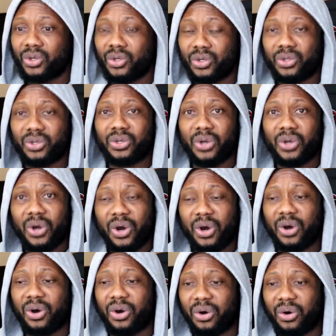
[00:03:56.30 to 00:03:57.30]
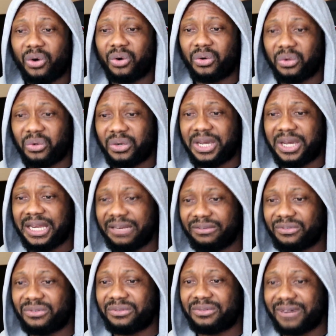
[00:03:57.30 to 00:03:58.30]
Yo, you can't
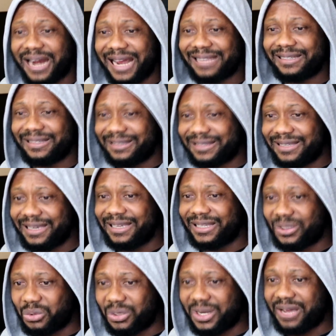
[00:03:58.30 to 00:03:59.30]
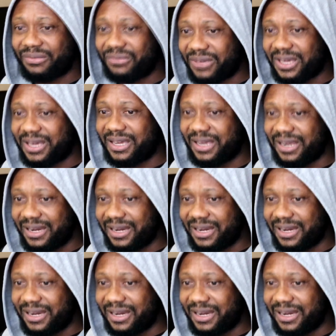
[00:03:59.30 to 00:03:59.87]
even write a diss without faking.